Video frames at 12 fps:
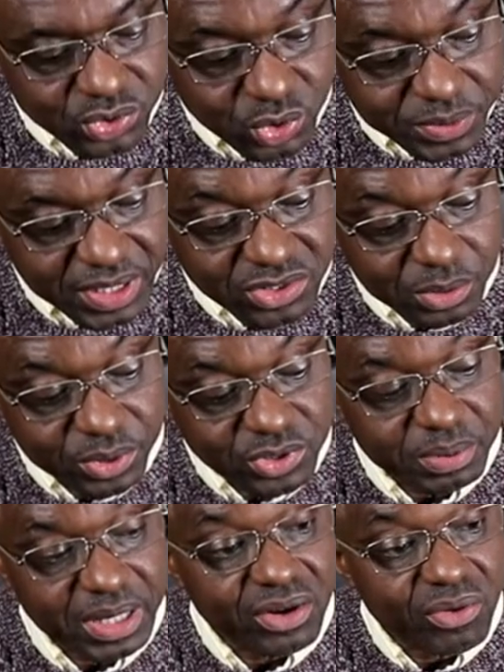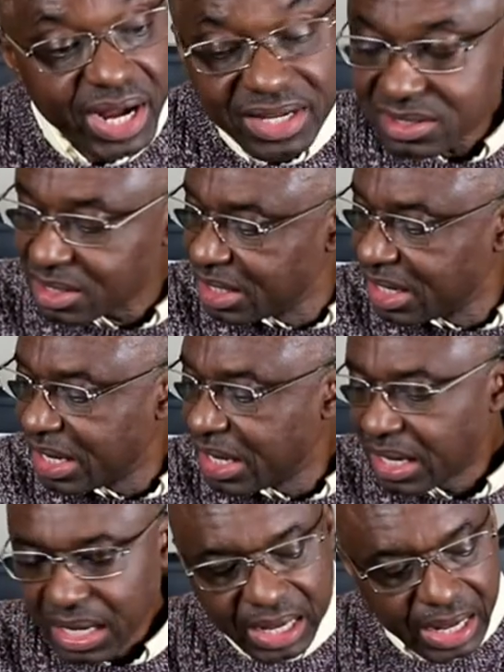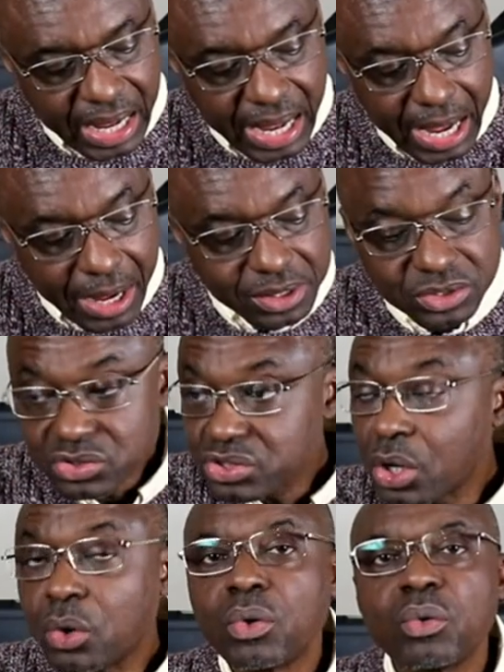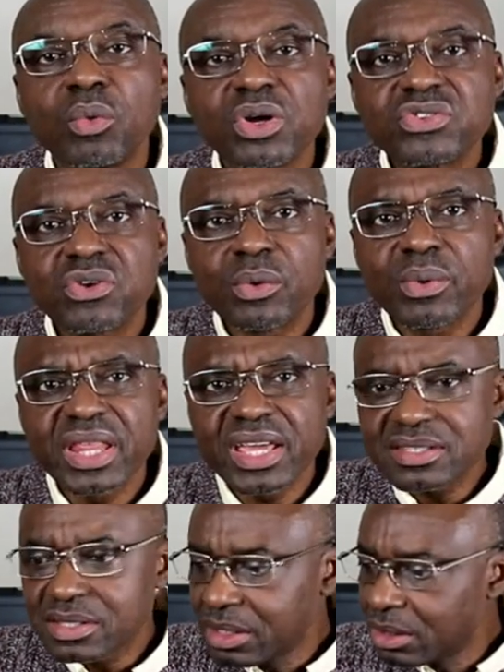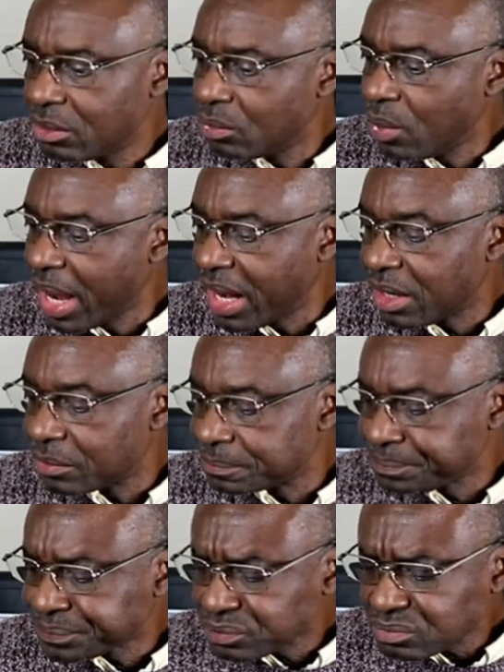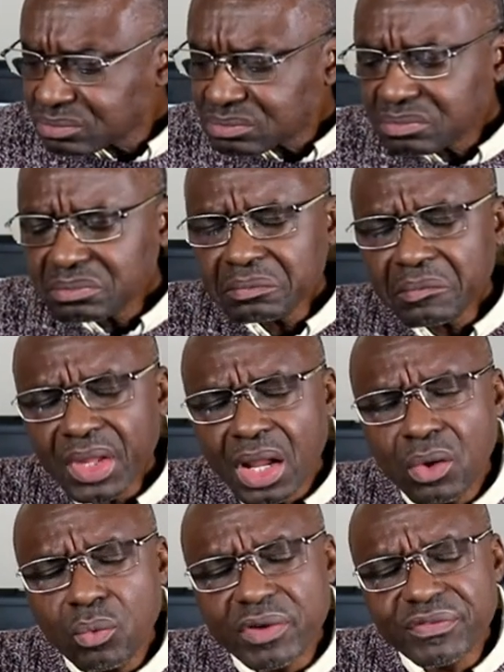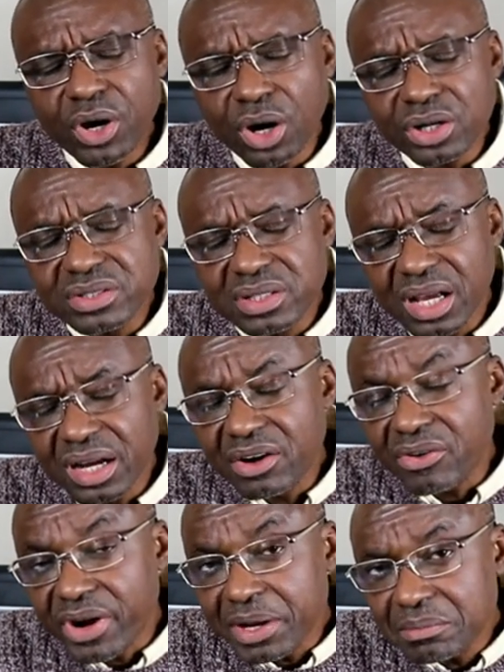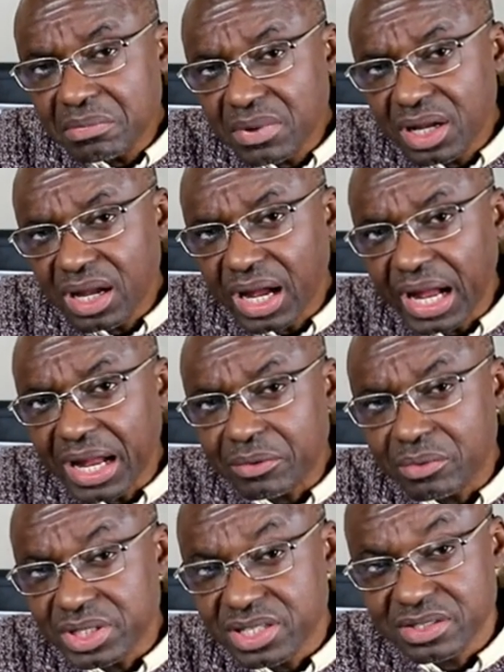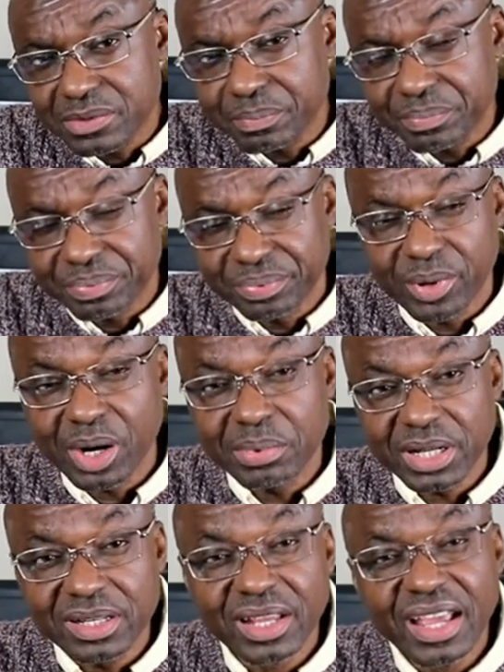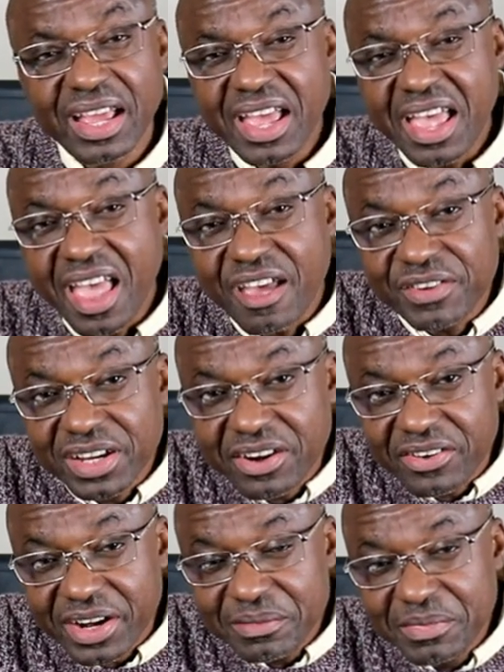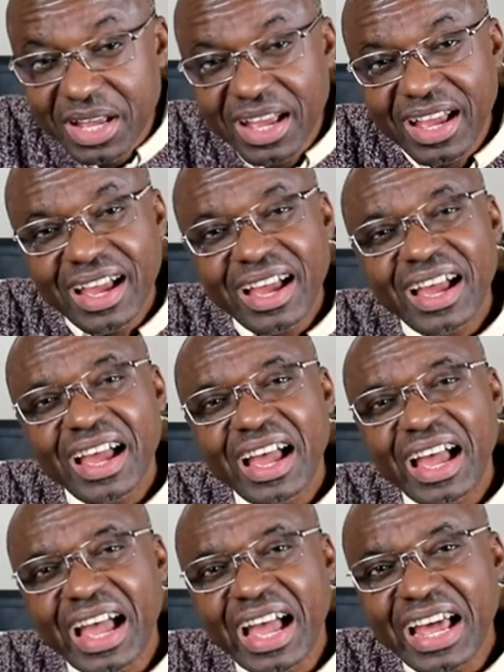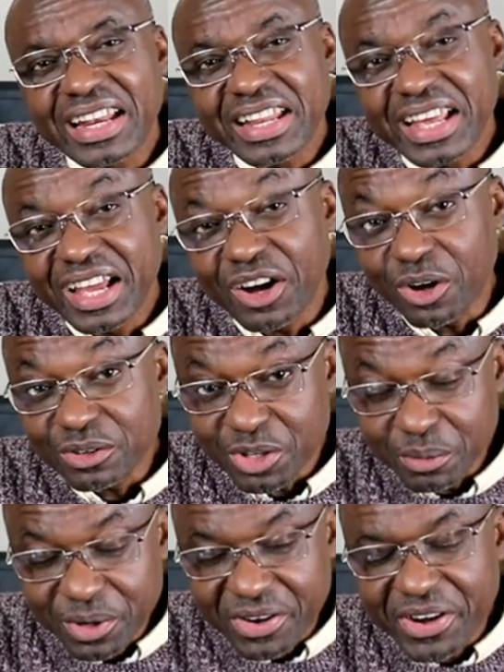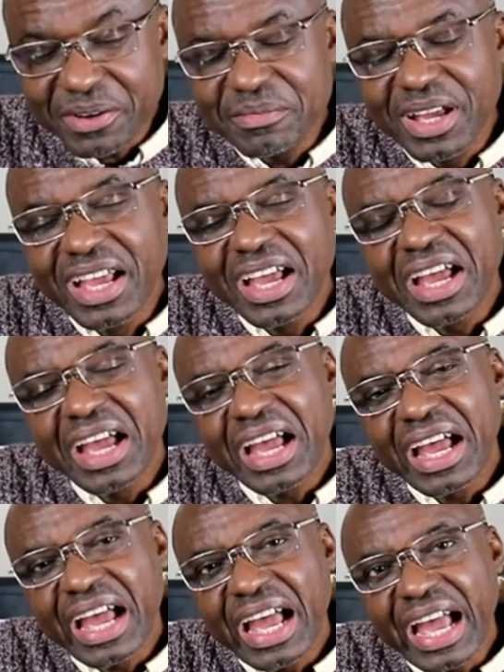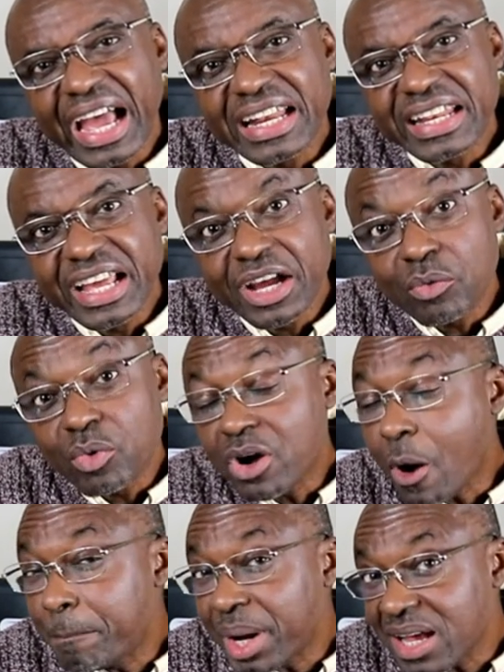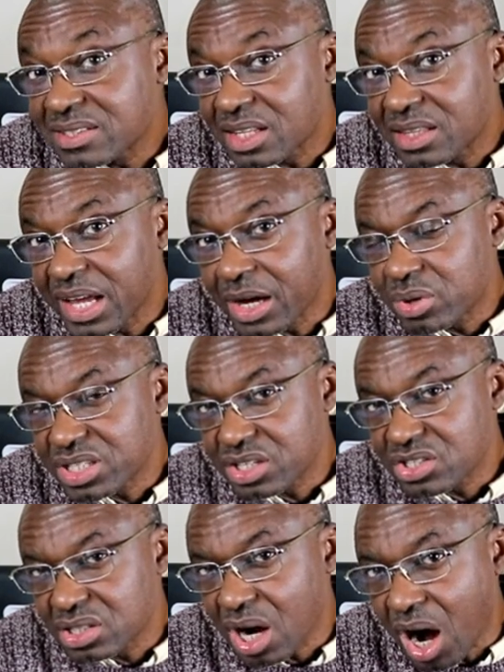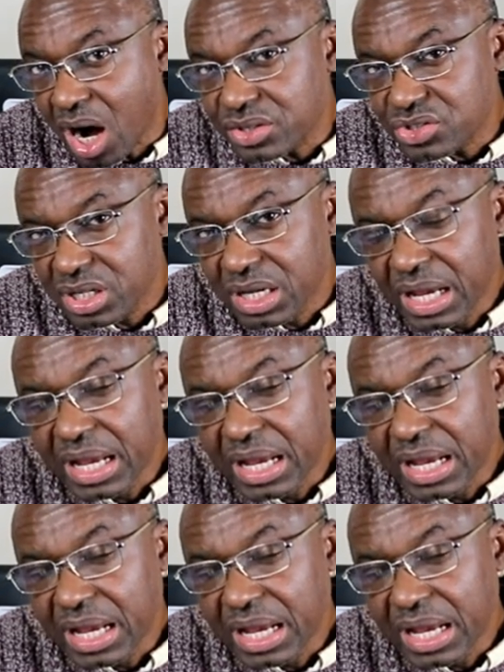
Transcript: Soups are supposed to be great. So what's wrong with this? Well, we've got cream, which is probably heavy cream, and or double cream. And we got pasta there, which is starch.